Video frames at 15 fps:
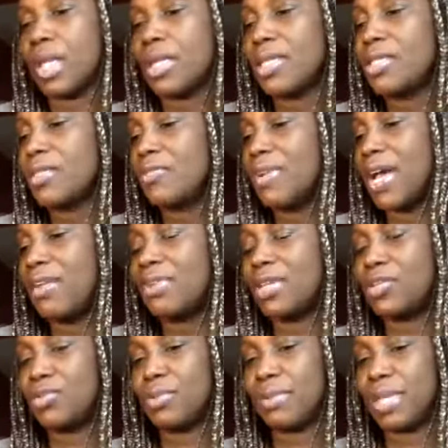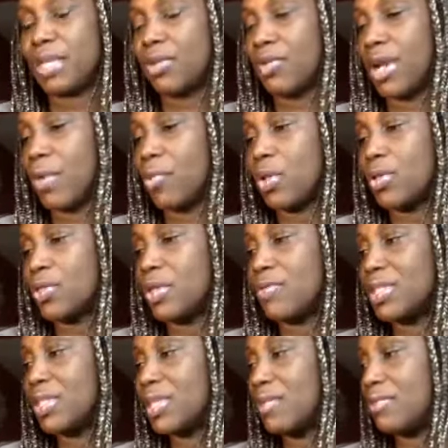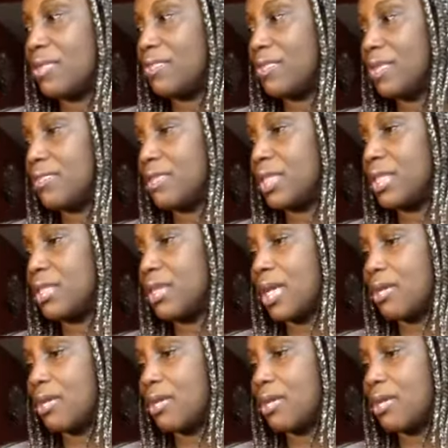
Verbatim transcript: That's the 500 milligram. We also have a 750.